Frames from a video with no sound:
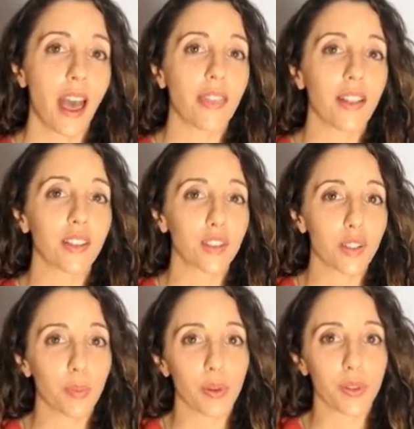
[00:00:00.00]
And that's just
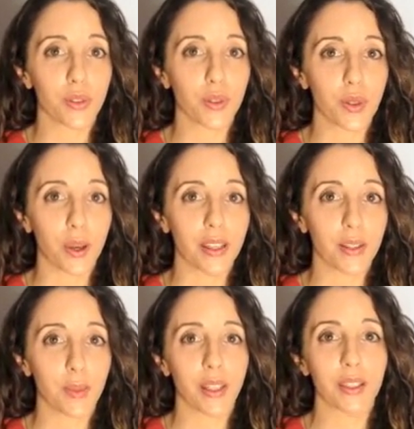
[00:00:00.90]
a personal
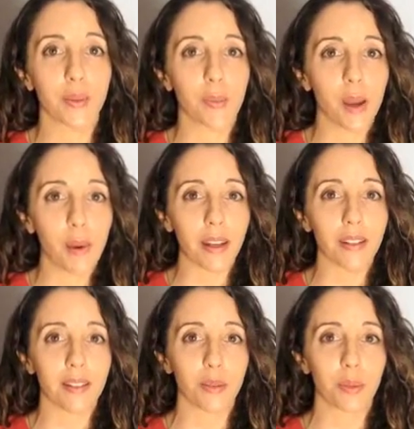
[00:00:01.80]
choice because my body
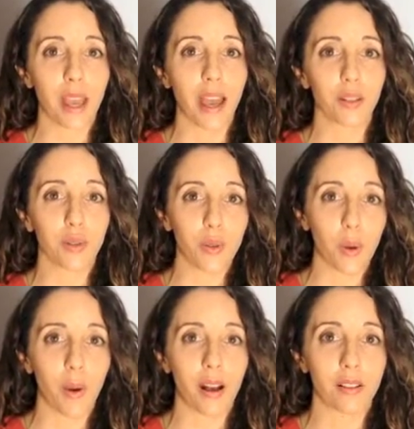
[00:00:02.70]
doesn't react
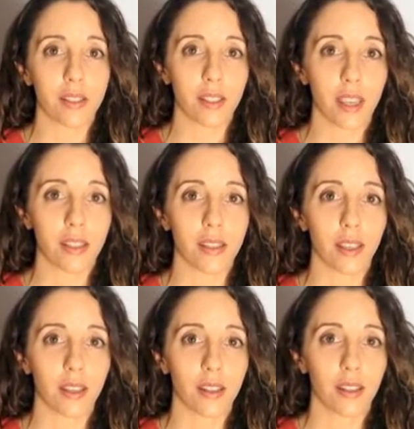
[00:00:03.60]
so well to
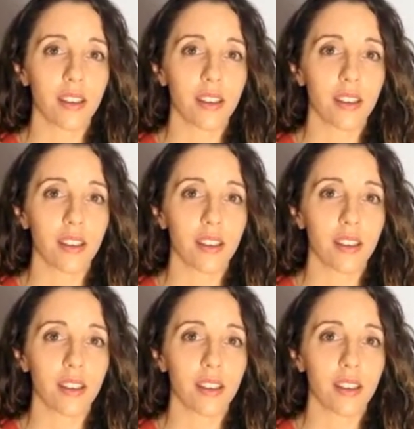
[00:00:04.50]
casein.